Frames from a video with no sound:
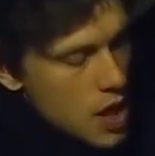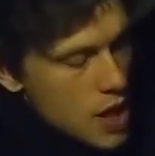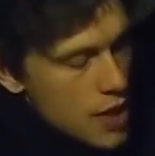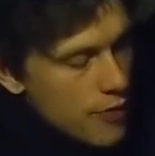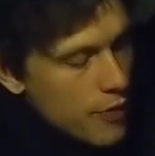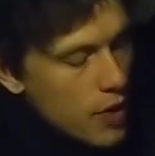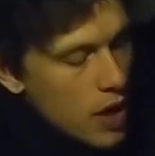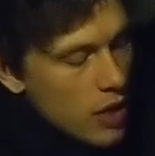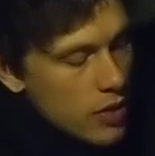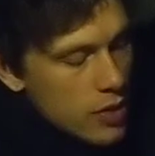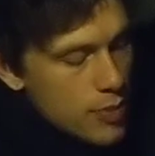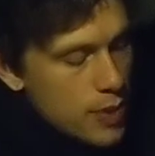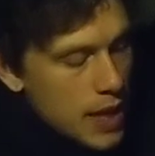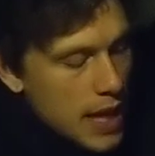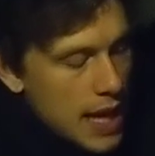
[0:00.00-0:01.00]
The frog
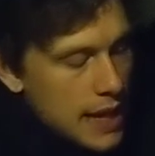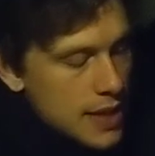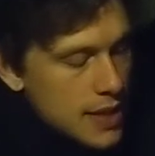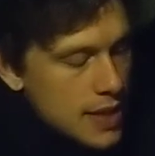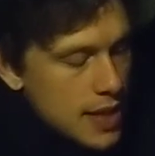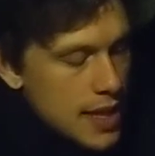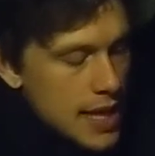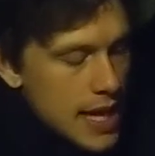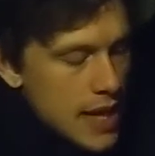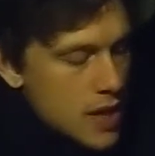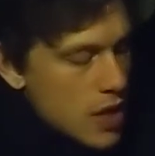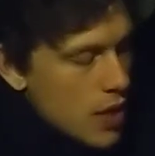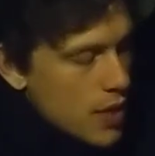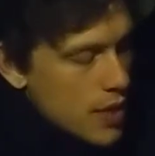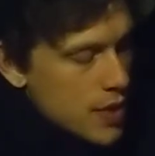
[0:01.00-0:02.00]
replied that he had
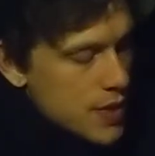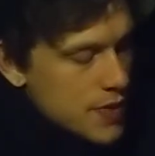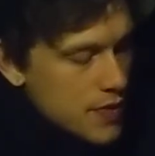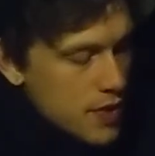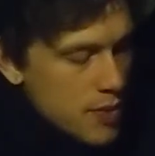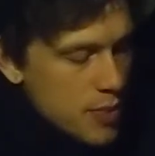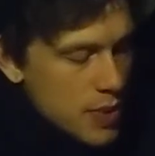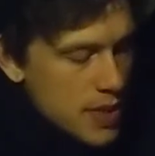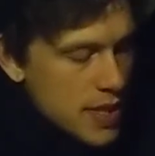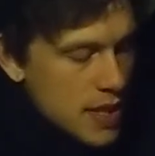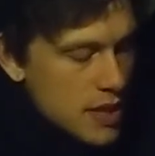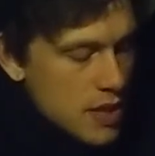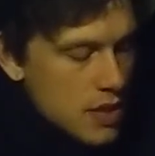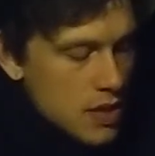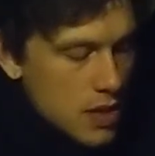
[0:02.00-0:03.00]
no use for the
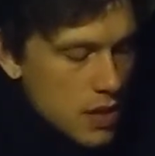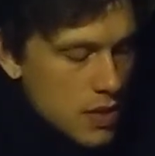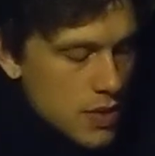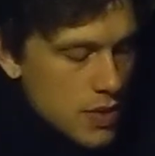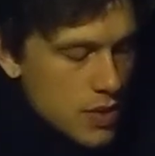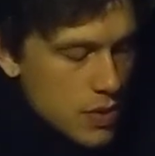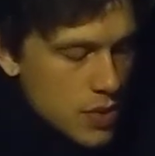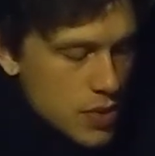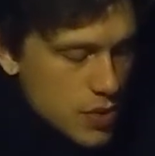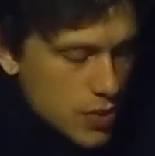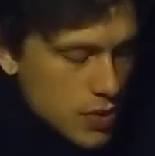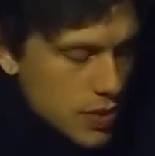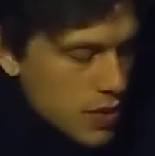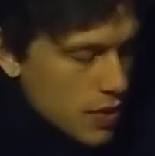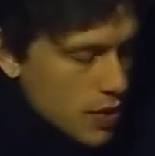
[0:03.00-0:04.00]
princess's clothes or
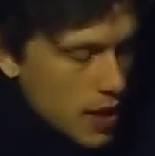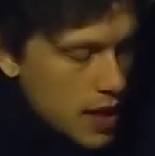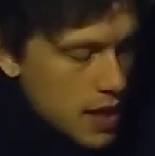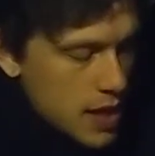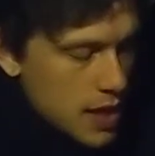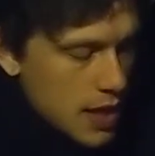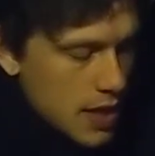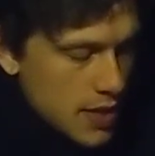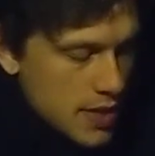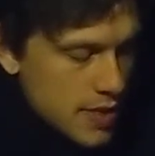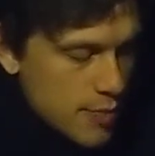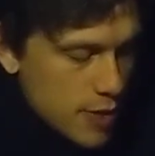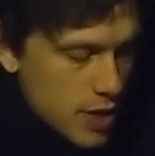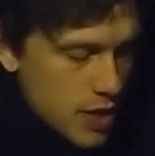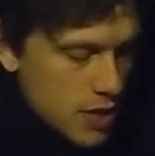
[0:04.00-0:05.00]
jewels or anything else
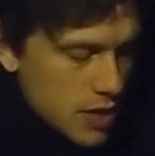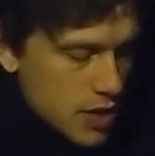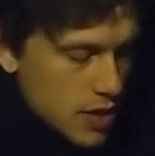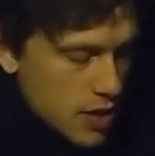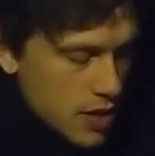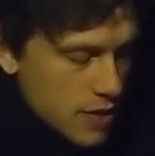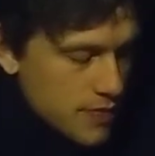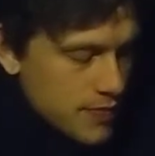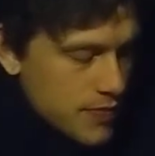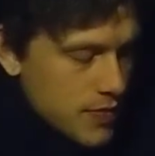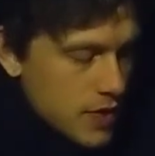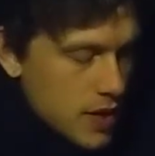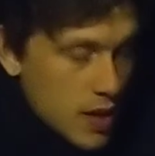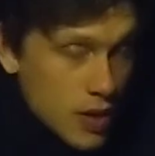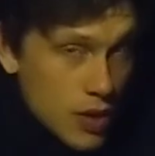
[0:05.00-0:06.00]
that belonged to her,
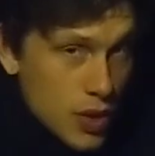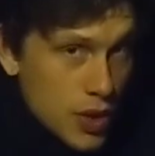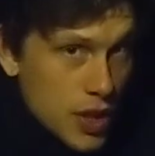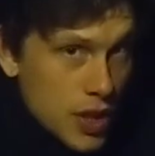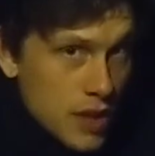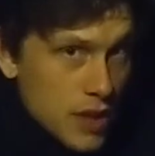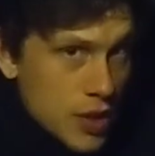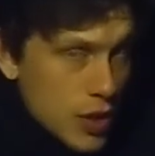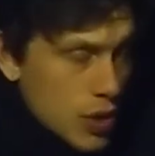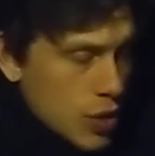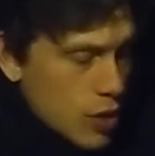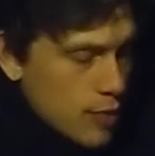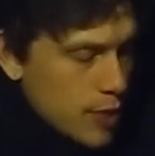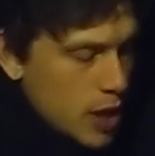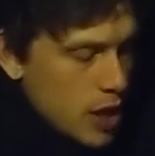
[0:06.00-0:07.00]
including your
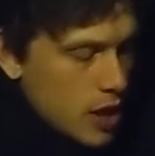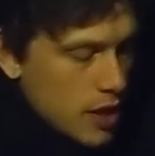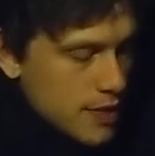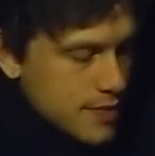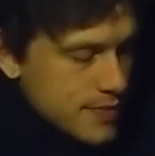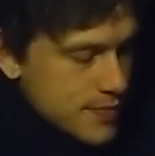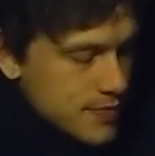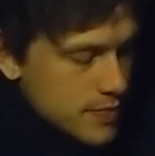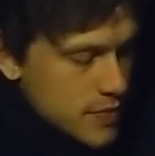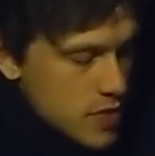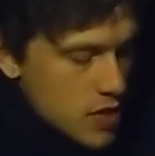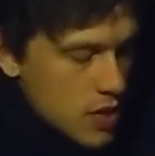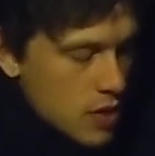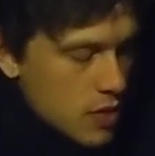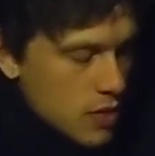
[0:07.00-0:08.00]
gold ball.
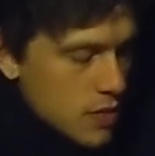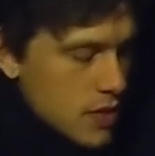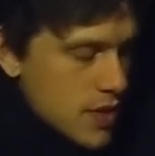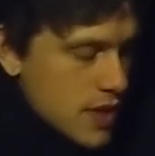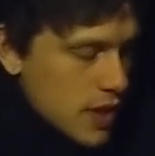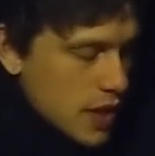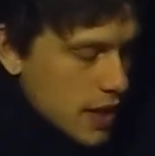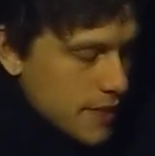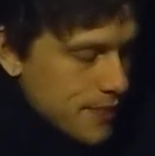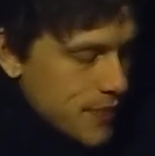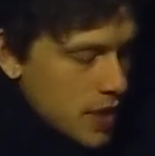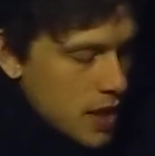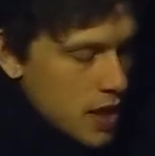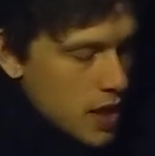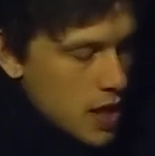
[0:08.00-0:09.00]
So, suck it.
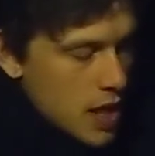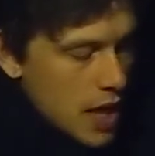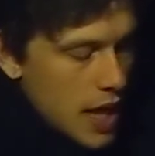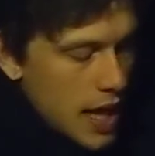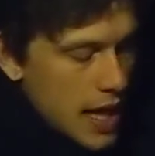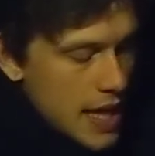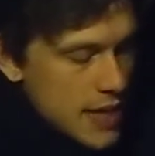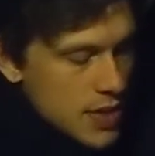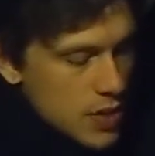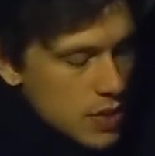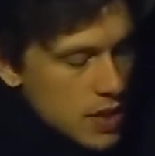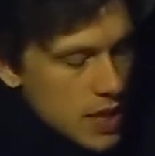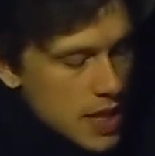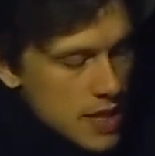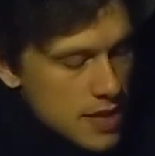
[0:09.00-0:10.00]
"I ask
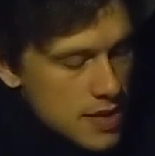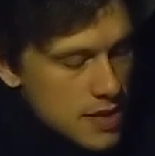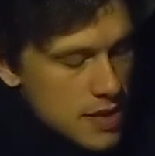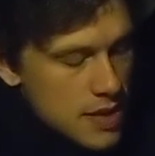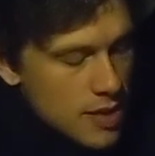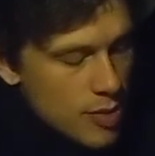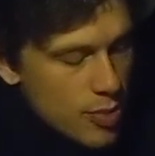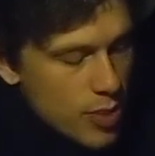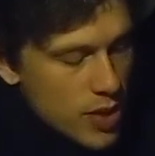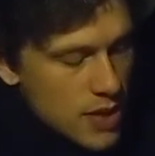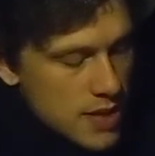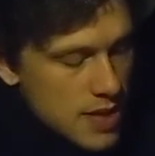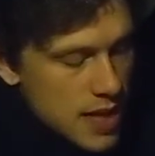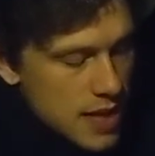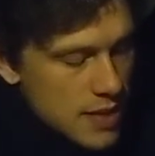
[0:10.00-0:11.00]
only this, dear
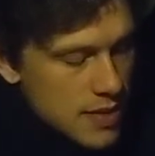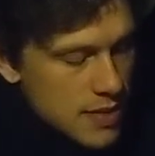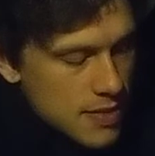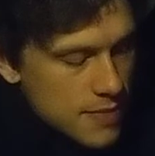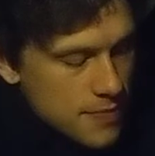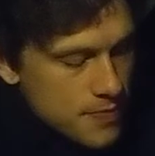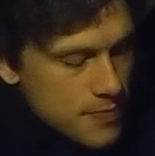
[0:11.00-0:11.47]
princess,"